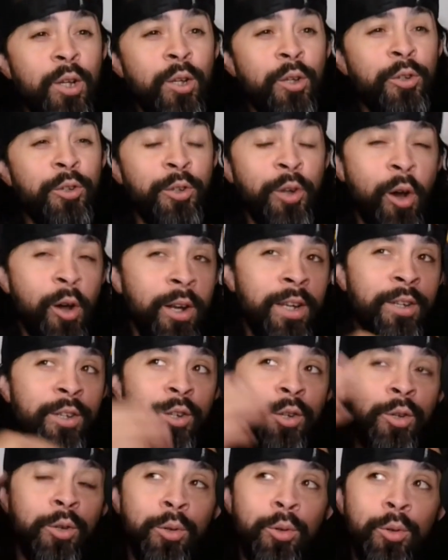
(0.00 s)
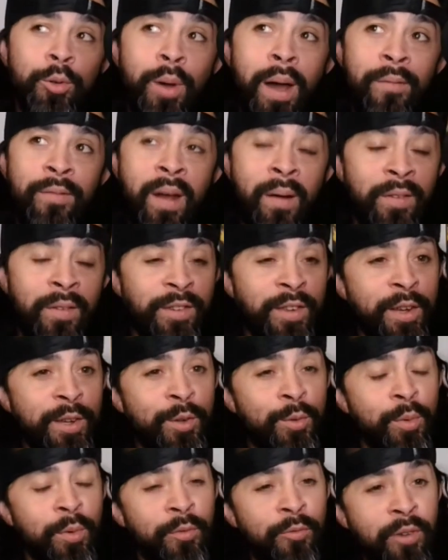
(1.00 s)
Started to have
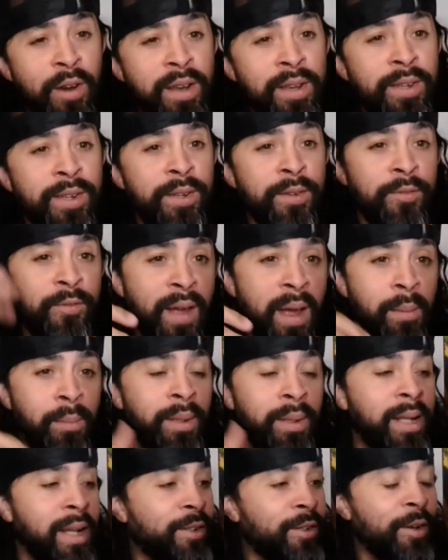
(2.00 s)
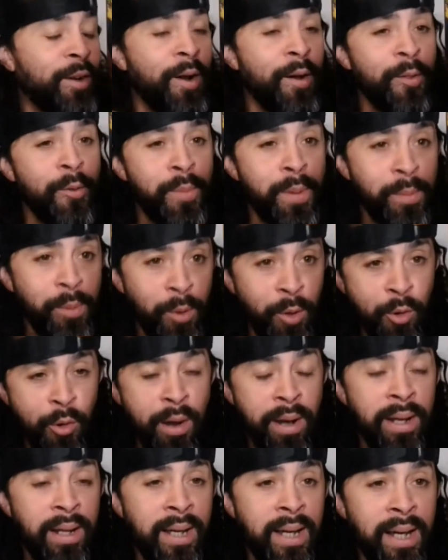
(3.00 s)
conversations with friends and family. I saw other people
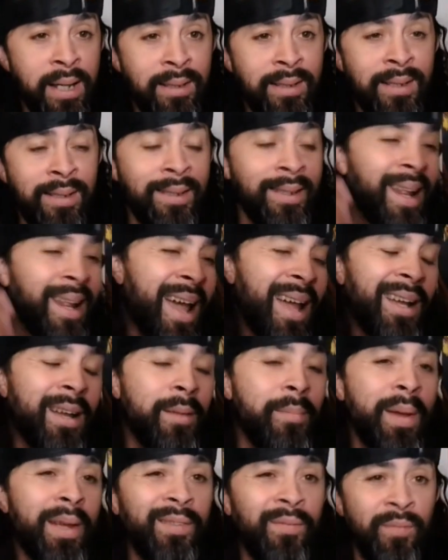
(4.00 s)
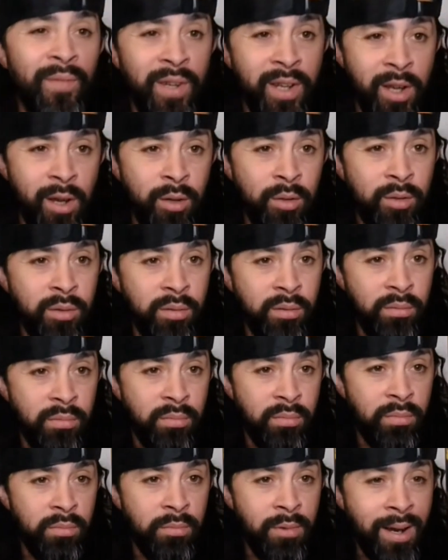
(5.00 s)
creating content. Said, hey, I can make some videos,
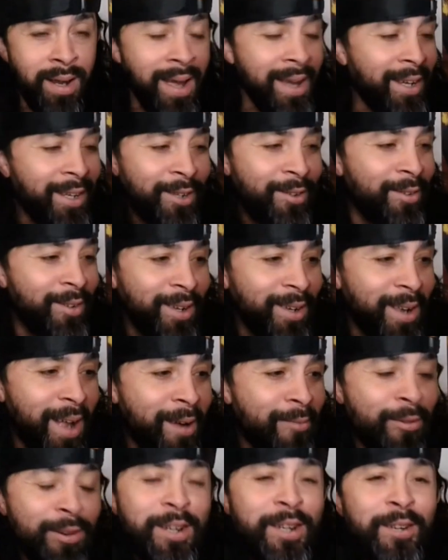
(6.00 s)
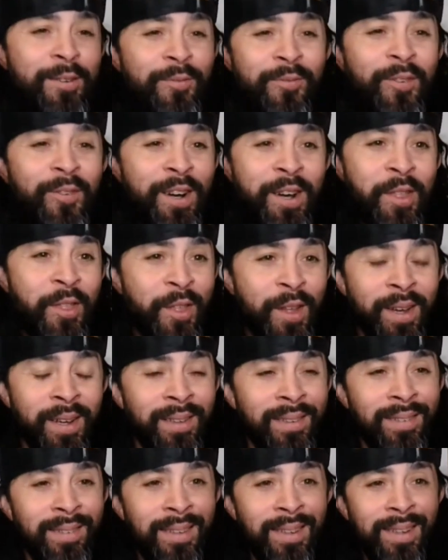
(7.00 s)
right? I run into funny
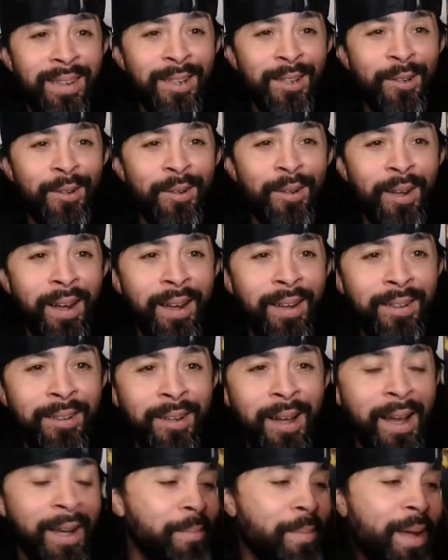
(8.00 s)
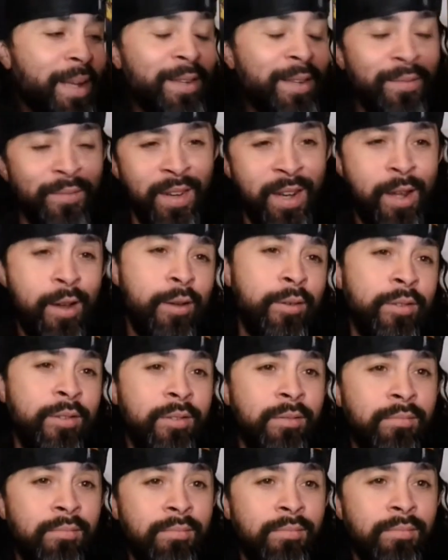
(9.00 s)
things. I can make some videos.